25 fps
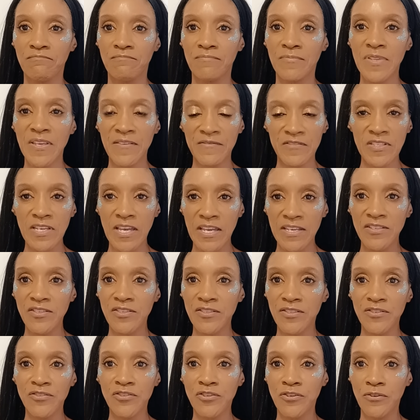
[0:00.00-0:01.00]
They've
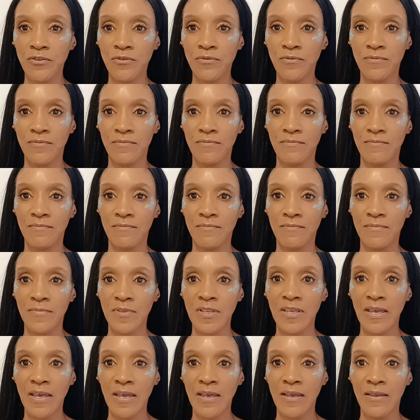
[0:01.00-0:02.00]
tasted you,
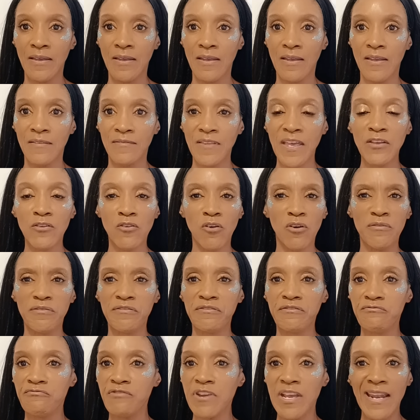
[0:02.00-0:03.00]
yeah? They got a
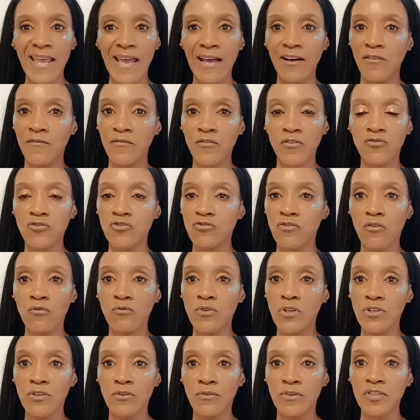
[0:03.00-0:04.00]
thrill out of
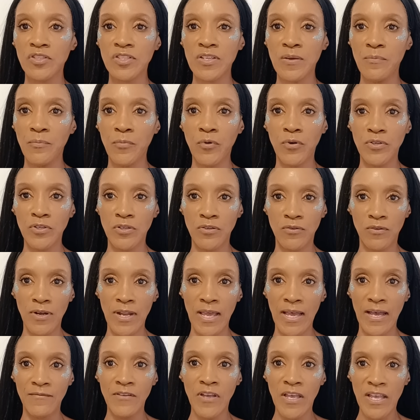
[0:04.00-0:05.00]
controlling you at some point in your
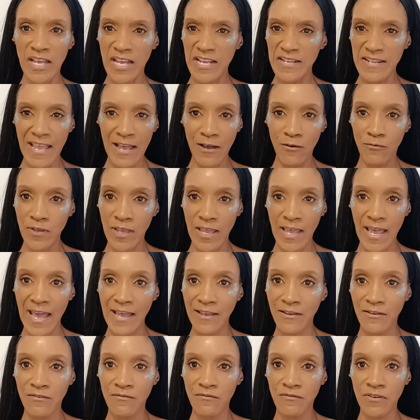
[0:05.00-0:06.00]
life. And now they're
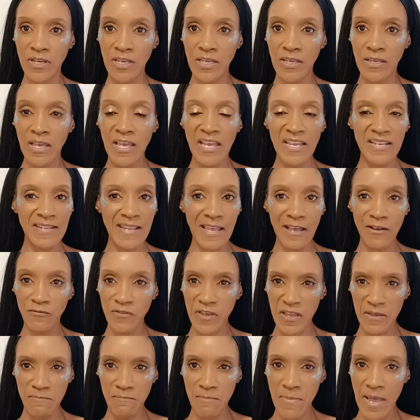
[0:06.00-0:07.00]
angry. Now
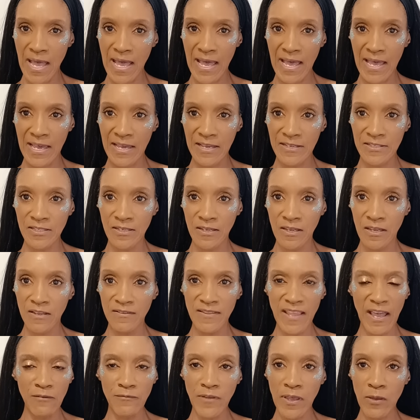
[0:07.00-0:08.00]
they're mad.
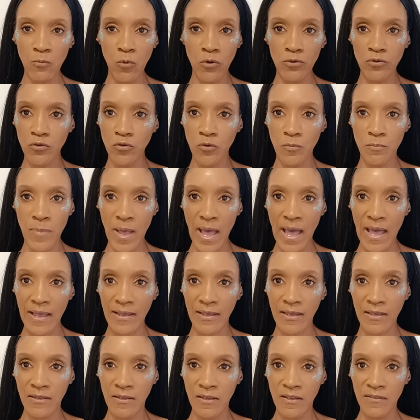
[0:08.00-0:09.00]
Now they want you
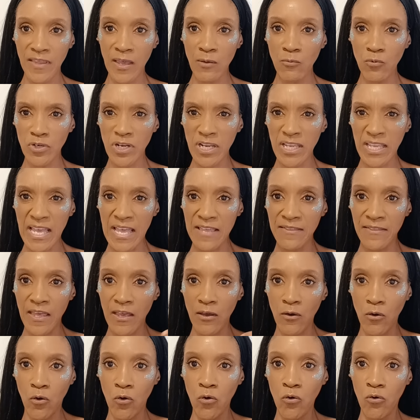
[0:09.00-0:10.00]
back. They want to get their
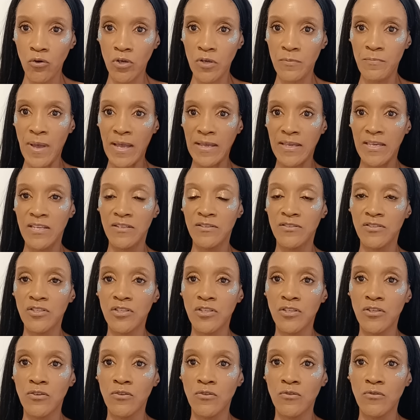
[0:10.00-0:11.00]
hook back into
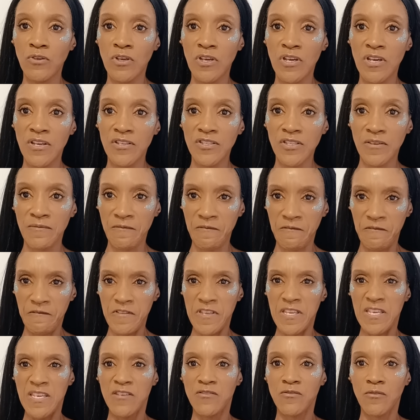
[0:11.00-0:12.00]
you to
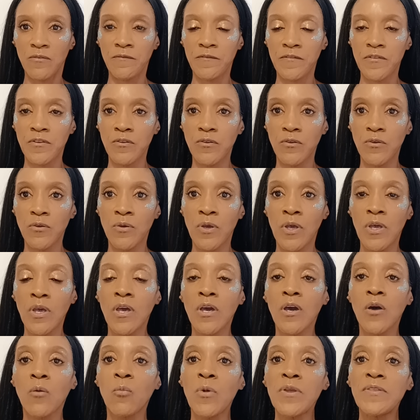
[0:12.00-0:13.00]
feed off you.
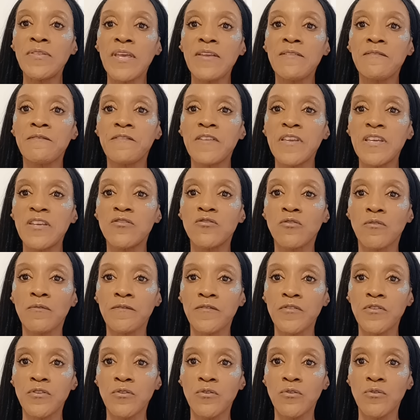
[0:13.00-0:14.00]
And when they feed off
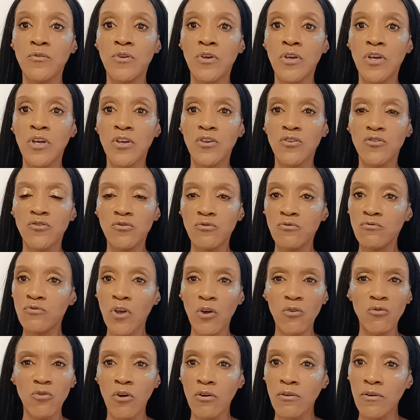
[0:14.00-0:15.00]
you, you
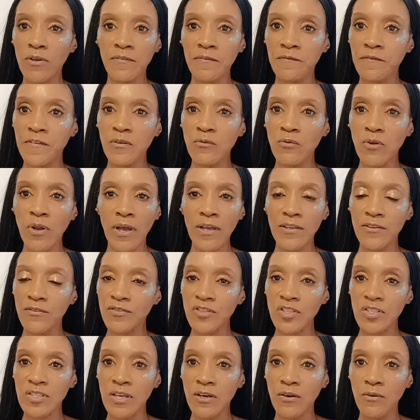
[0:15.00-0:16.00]
no longer feel like
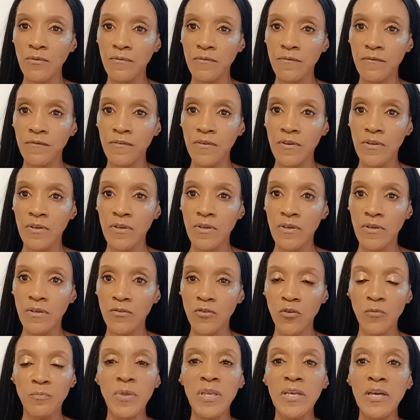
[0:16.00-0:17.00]
yourself.
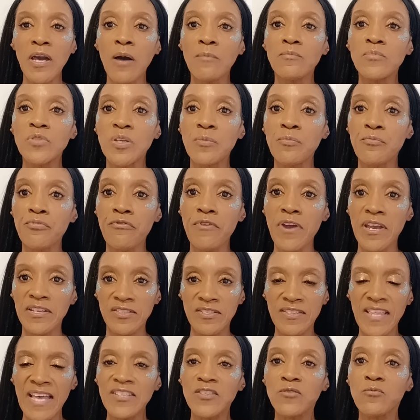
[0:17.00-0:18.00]
You become
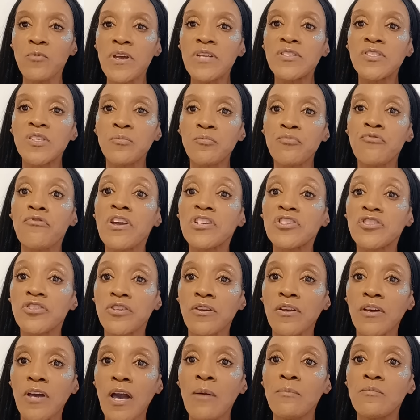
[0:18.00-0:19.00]
depressed. That's where
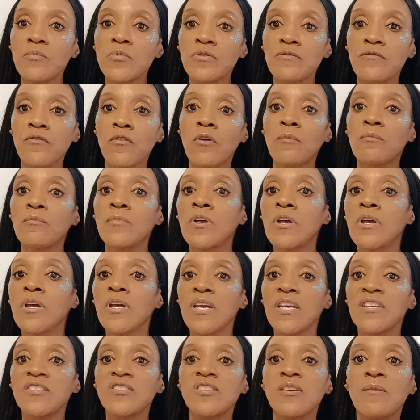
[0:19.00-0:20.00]
depression comes from.
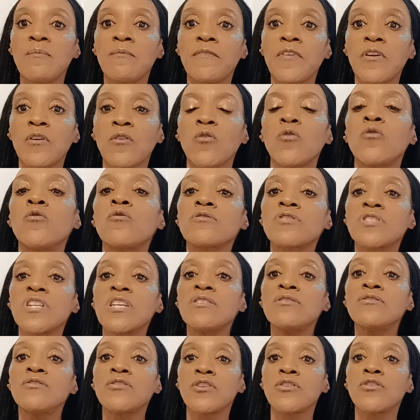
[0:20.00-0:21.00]
It's something hooked
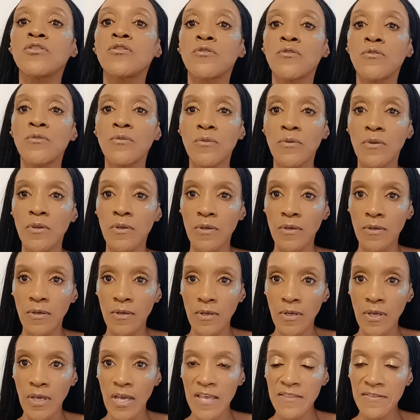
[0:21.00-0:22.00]
into you,
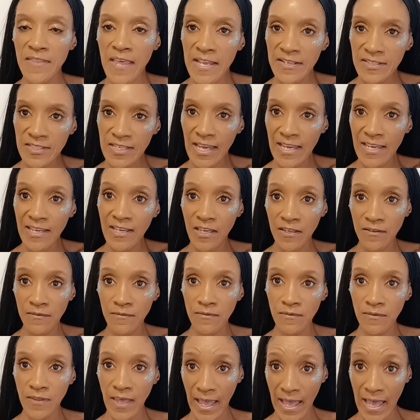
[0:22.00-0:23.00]
and they're
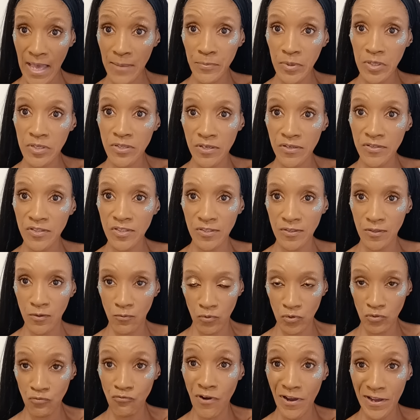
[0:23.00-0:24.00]
taking the happiness that
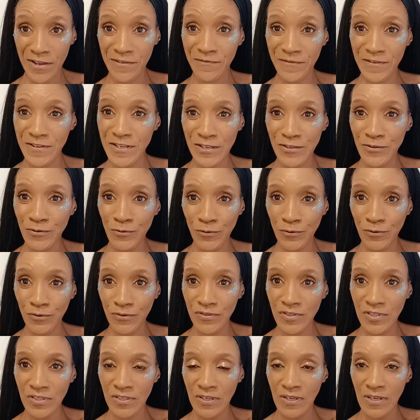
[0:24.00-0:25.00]
was rightfully
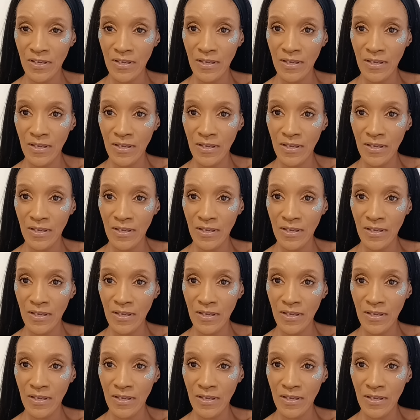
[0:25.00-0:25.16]
yours,